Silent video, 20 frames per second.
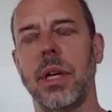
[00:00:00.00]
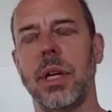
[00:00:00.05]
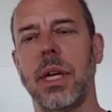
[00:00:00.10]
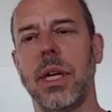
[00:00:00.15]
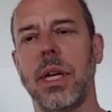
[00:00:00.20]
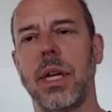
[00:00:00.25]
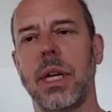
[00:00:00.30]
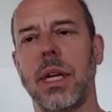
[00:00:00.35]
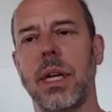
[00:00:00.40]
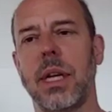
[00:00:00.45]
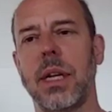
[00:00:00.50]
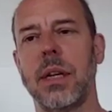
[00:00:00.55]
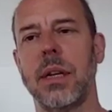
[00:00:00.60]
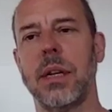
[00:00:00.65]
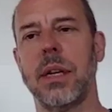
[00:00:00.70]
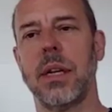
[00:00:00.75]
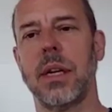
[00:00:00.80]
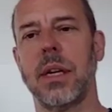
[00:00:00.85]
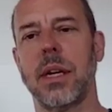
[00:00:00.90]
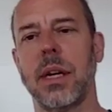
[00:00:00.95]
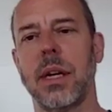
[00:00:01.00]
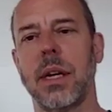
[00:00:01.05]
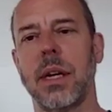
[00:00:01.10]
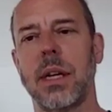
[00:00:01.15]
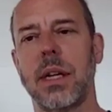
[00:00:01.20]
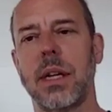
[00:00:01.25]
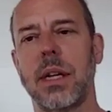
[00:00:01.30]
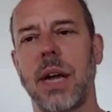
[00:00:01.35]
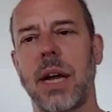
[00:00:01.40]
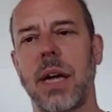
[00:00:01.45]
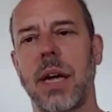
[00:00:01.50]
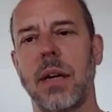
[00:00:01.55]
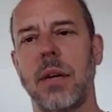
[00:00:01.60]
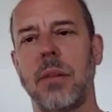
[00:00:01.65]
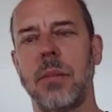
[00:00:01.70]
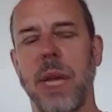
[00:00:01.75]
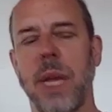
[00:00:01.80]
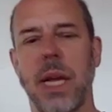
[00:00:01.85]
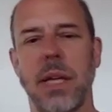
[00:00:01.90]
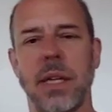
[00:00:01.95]
and not
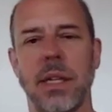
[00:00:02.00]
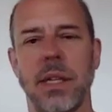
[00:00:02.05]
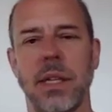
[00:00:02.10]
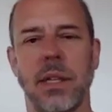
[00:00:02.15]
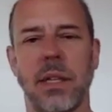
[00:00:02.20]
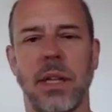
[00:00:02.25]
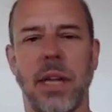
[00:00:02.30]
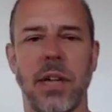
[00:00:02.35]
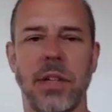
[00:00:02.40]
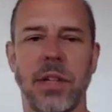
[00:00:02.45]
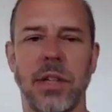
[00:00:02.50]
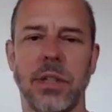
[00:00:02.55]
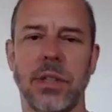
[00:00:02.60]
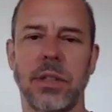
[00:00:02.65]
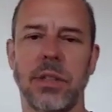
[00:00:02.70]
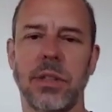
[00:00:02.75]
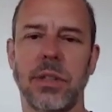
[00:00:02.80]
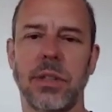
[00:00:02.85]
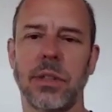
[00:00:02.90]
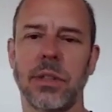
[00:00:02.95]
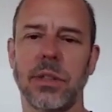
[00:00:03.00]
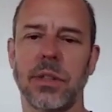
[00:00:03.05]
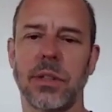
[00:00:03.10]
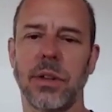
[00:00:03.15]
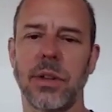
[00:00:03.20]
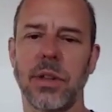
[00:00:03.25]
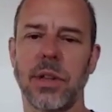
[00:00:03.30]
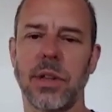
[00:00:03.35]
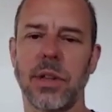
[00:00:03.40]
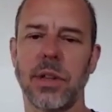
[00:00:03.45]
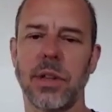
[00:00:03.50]
abandon the logical or the